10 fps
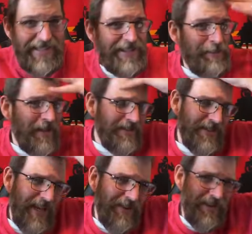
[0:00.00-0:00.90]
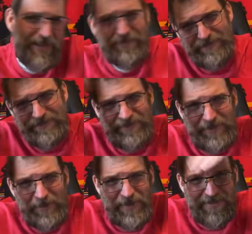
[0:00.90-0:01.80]
it depends on how I
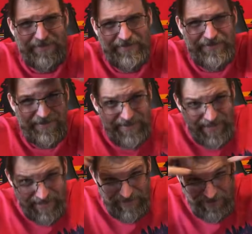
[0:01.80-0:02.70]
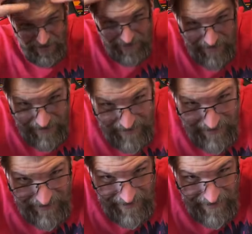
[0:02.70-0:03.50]
do it. Yeah, it's just like,